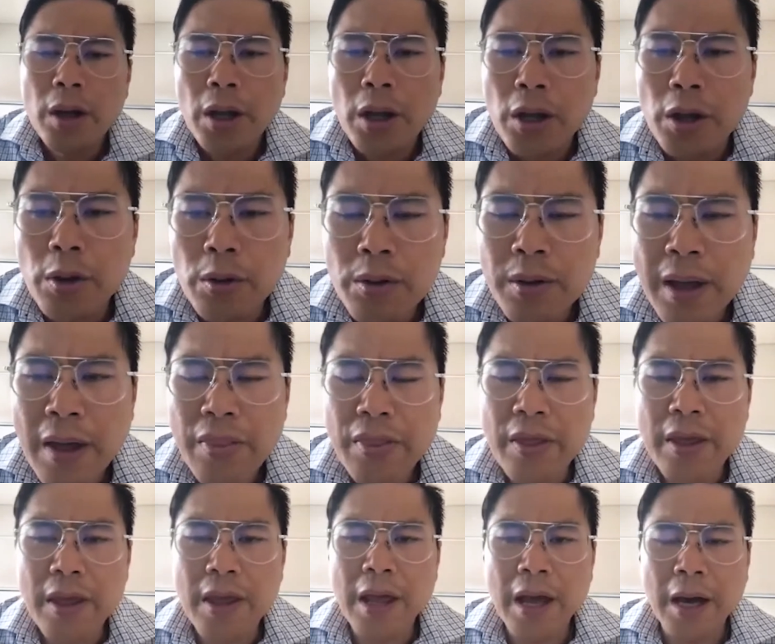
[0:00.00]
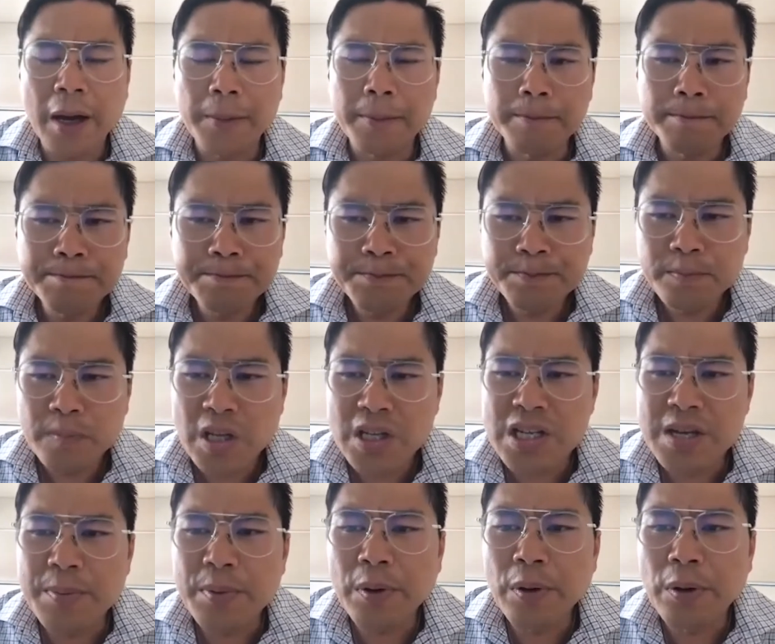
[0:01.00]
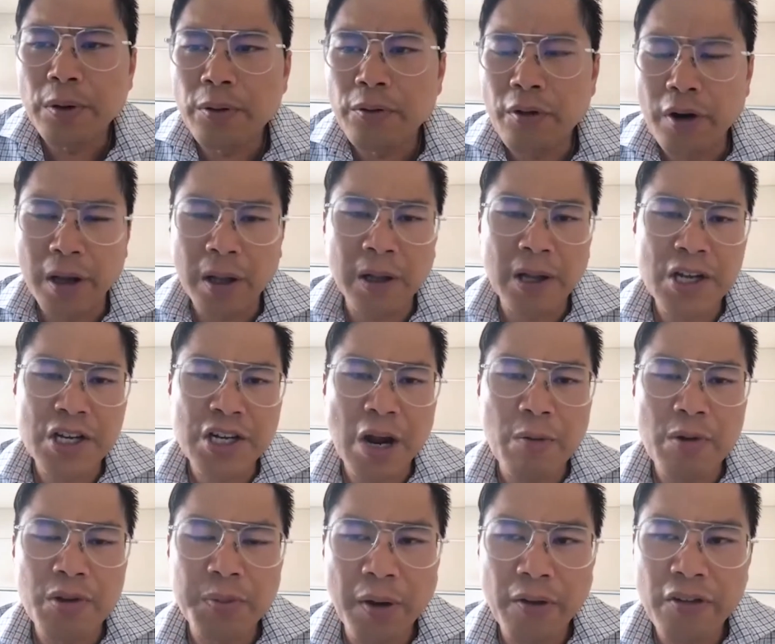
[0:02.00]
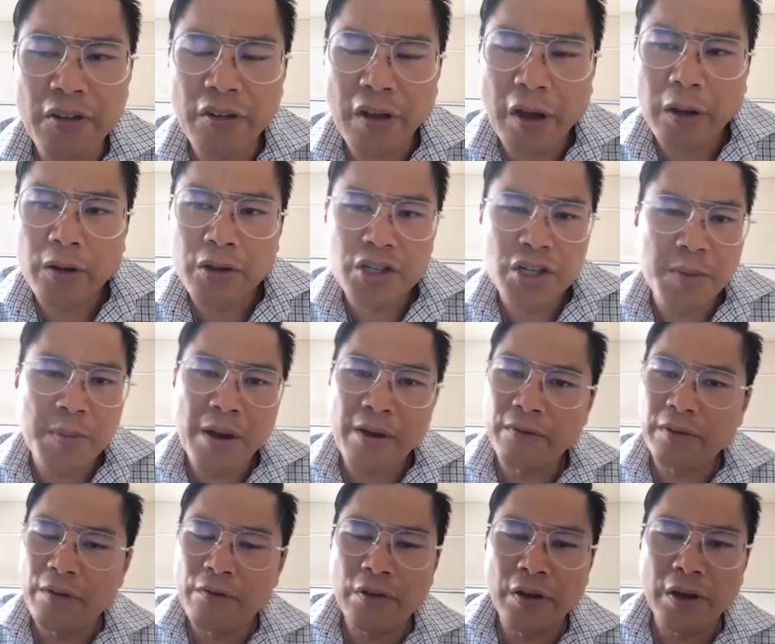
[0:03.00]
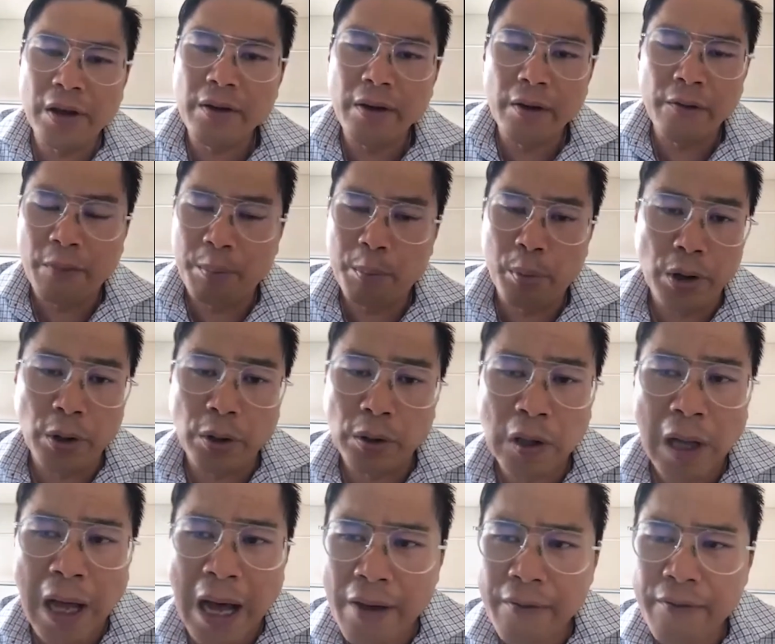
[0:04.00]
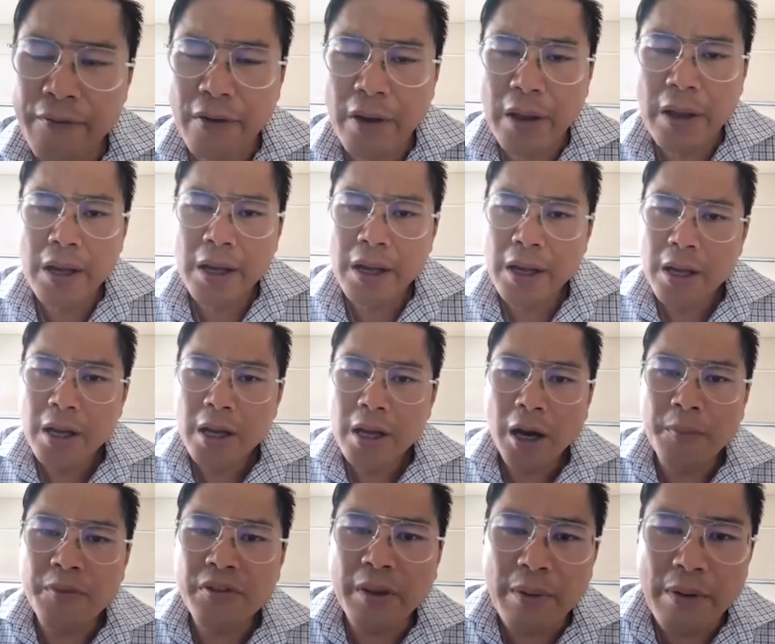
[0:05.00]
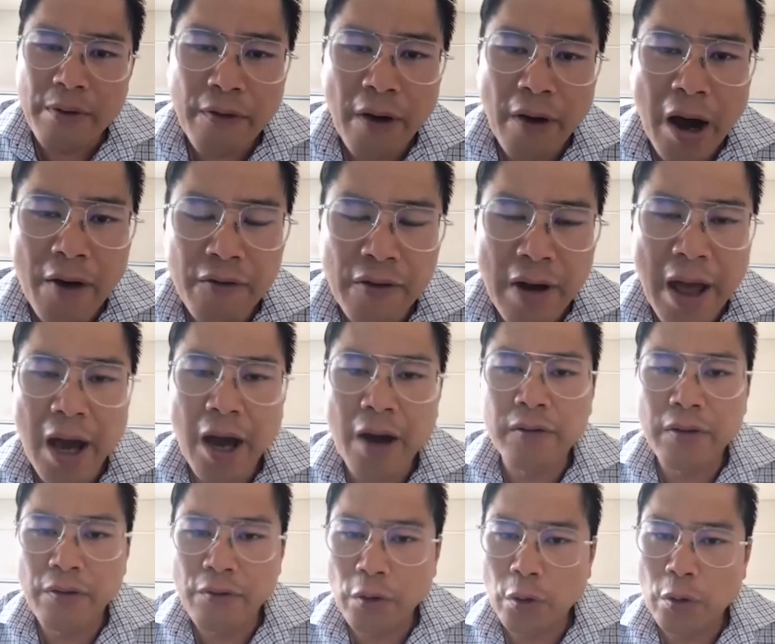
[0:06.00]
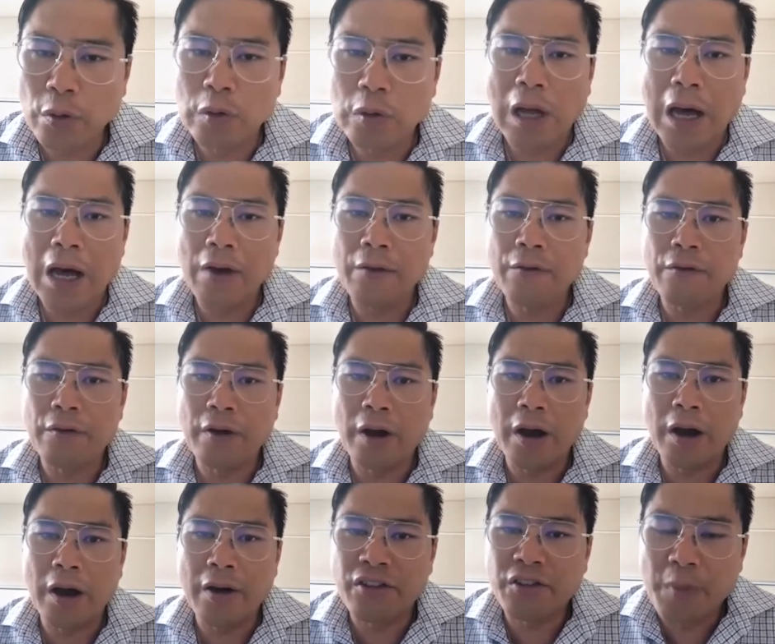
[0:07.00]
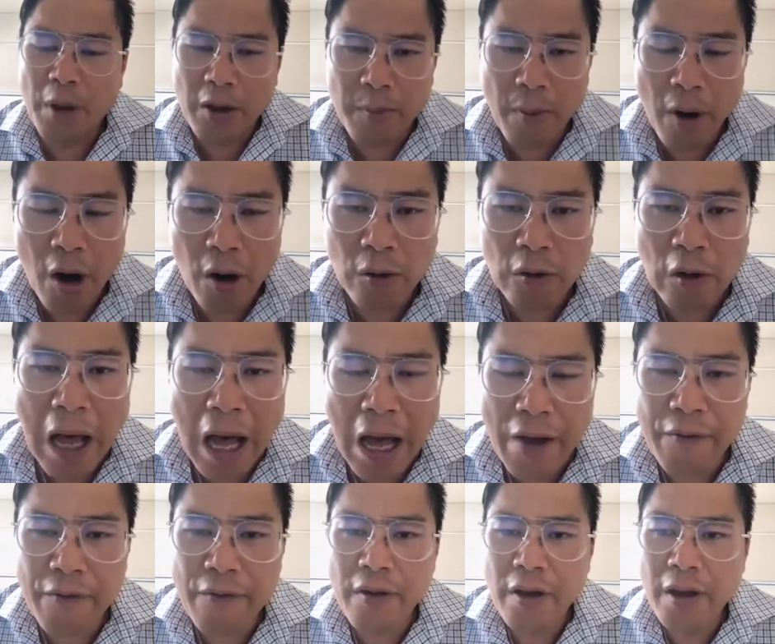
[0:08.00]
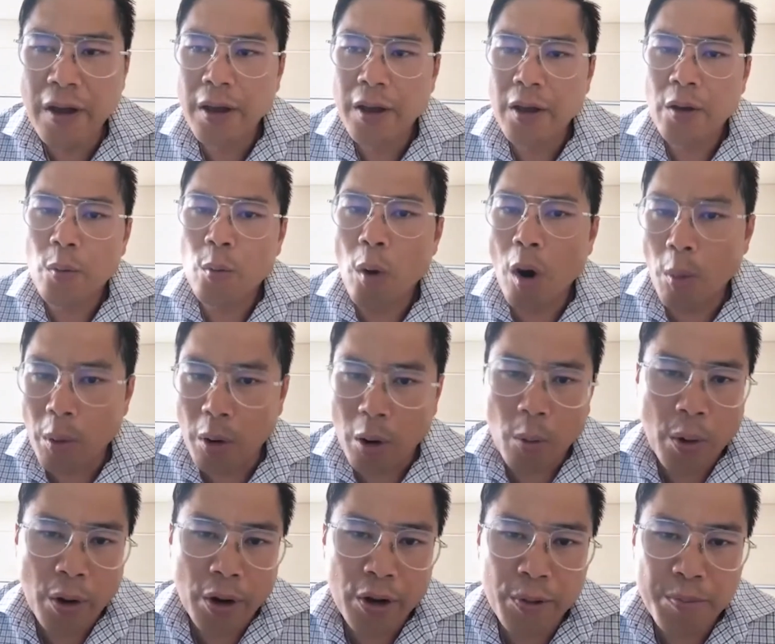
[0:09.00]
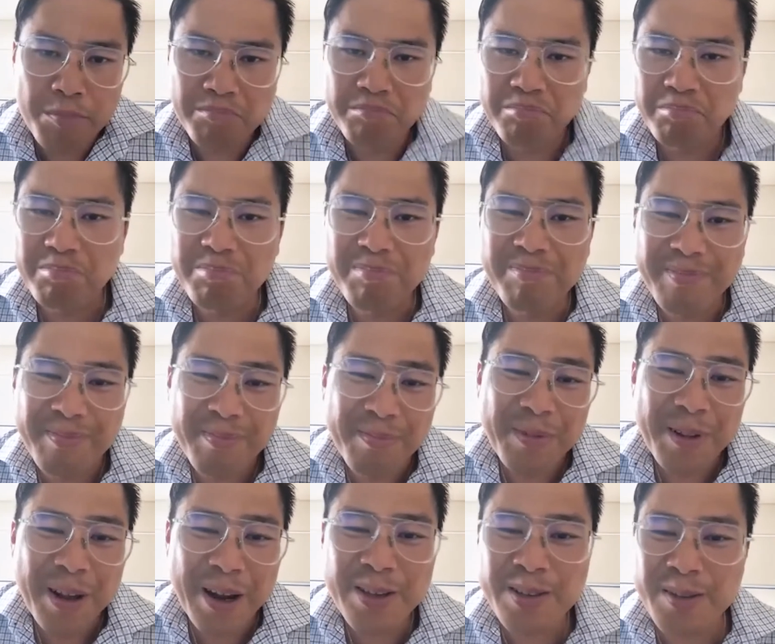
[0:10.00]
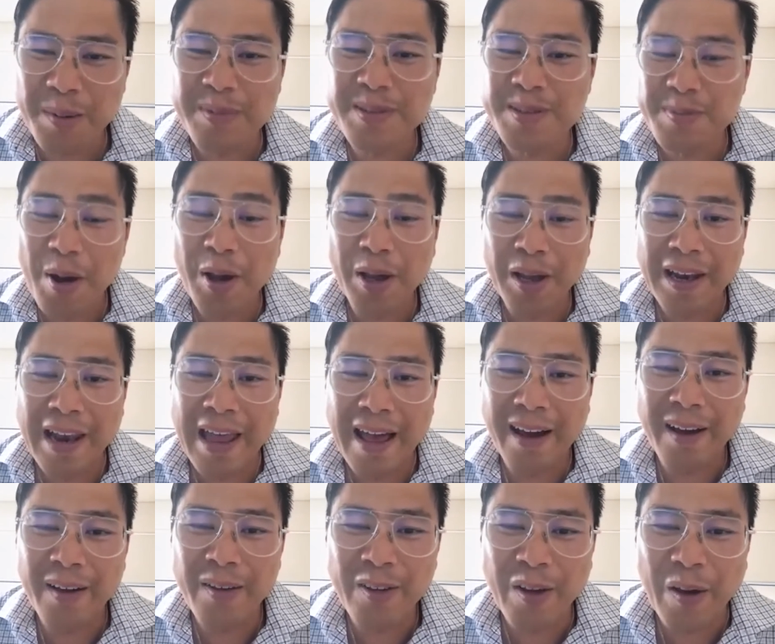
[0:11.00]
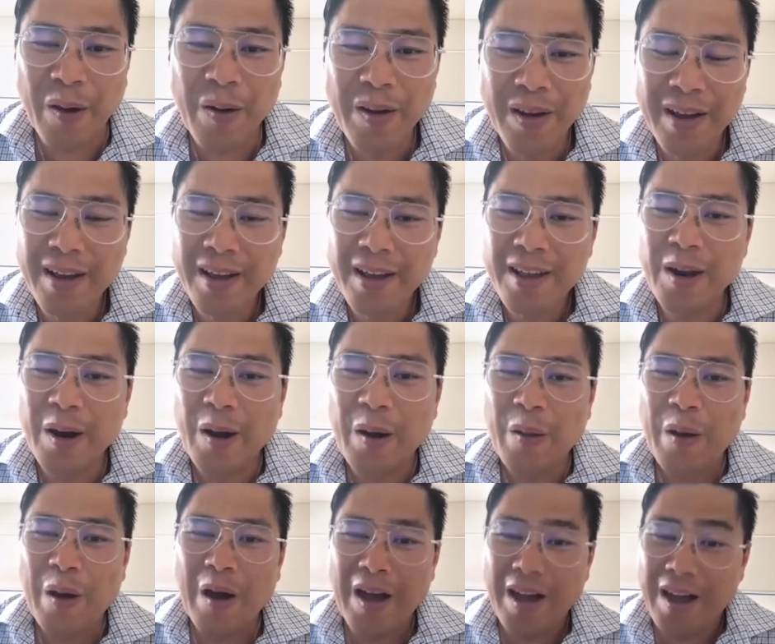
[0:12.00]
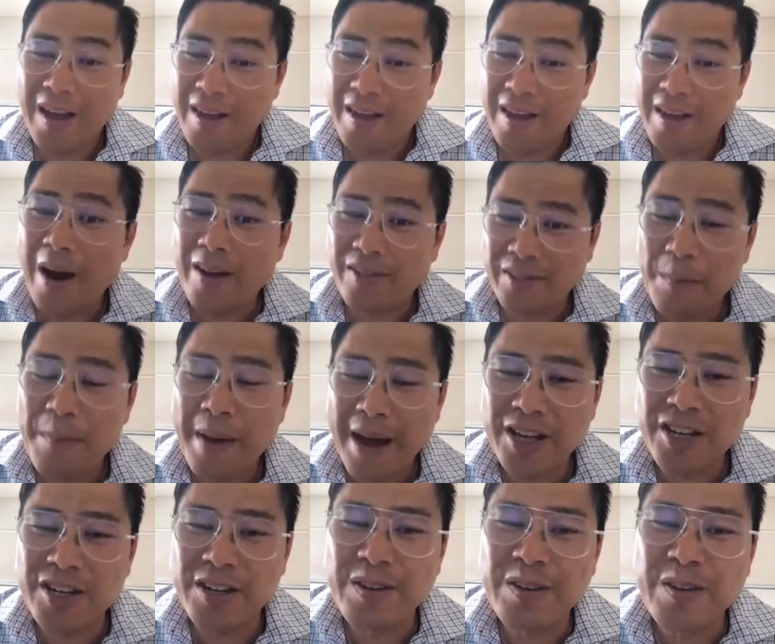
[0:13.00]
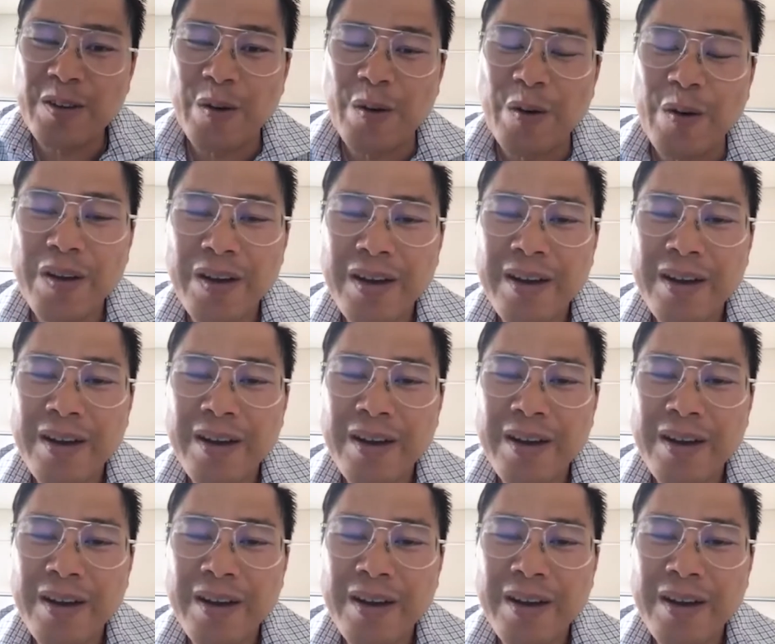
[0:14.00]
You get the typical, very cliche responses like, "Look, Jimmy, I've lived a pretty good life. I'm 75 now. I've lived a good life. I've smoked my whole life. Why would I want to, stop smoking now?" So, there are some patients who,